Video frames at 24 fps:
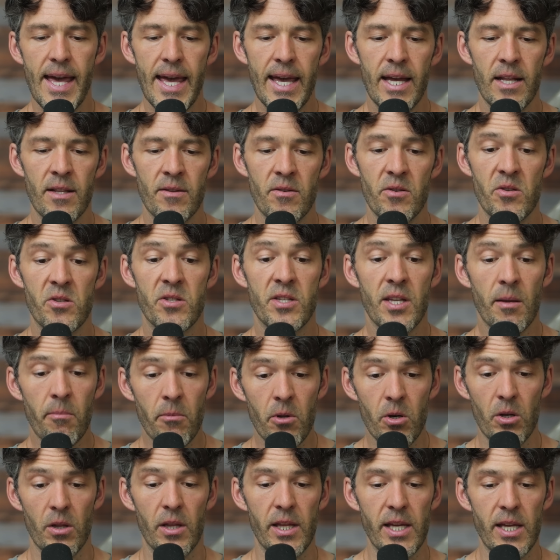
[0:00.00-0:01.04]
And
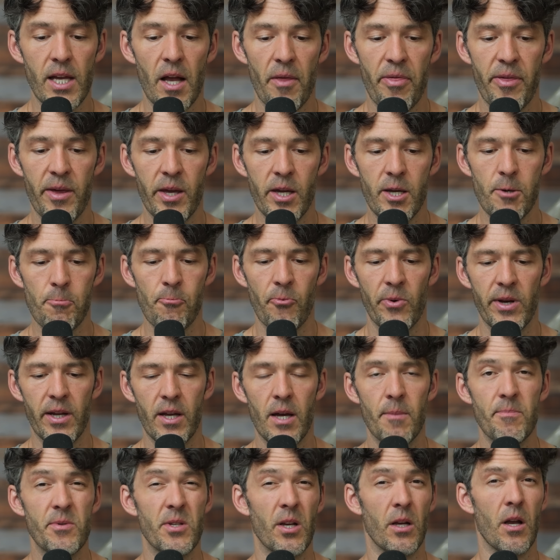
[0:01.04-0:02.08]
similarly, I think when it
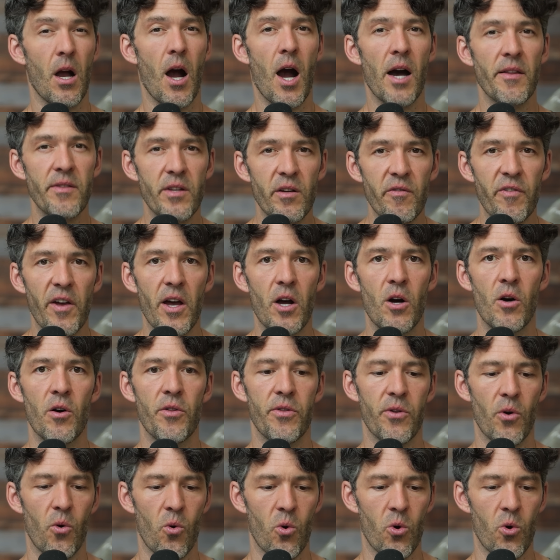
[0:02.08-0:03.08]
comes to cognitive health,